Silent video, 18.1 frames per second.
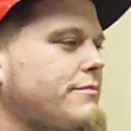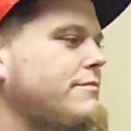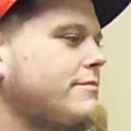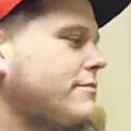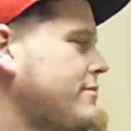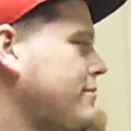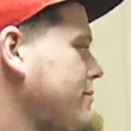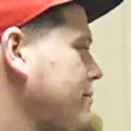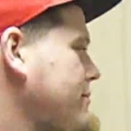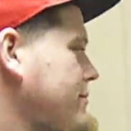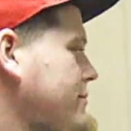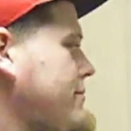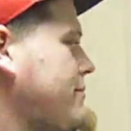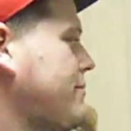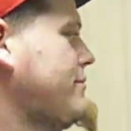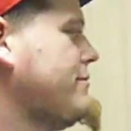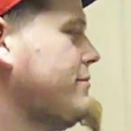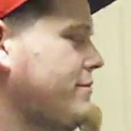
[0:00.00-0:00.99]

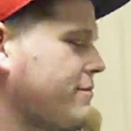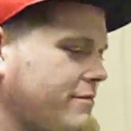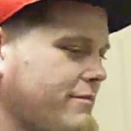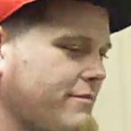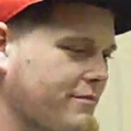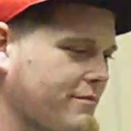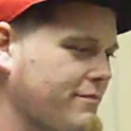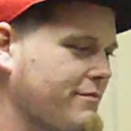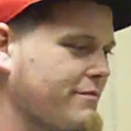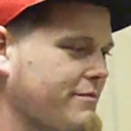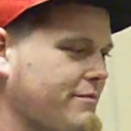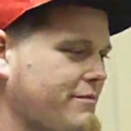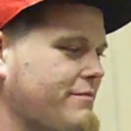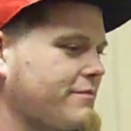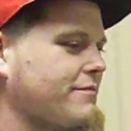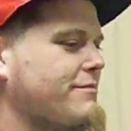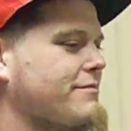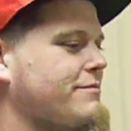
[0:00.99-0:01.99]

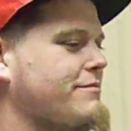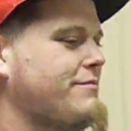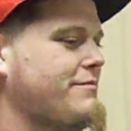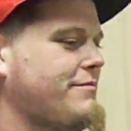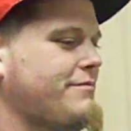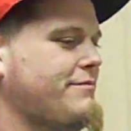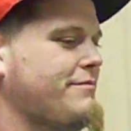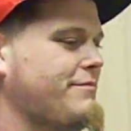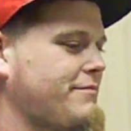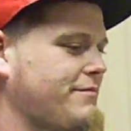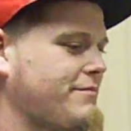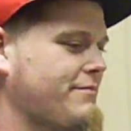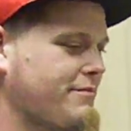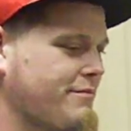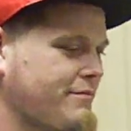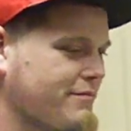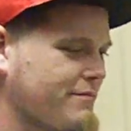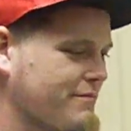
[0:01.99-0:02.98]

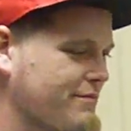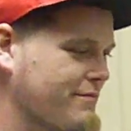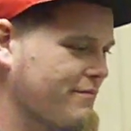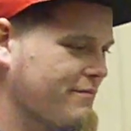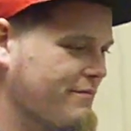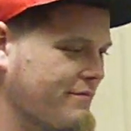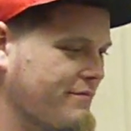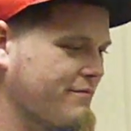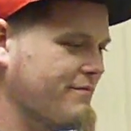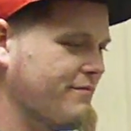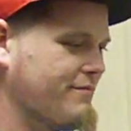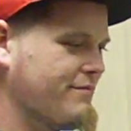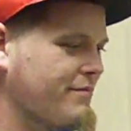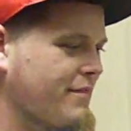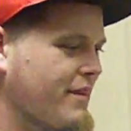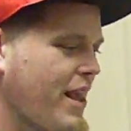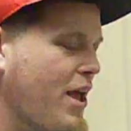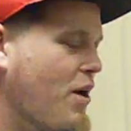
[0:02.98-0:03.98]

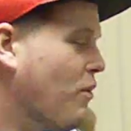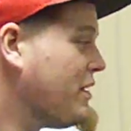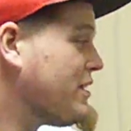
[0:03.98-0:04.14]
The person shown says nothing.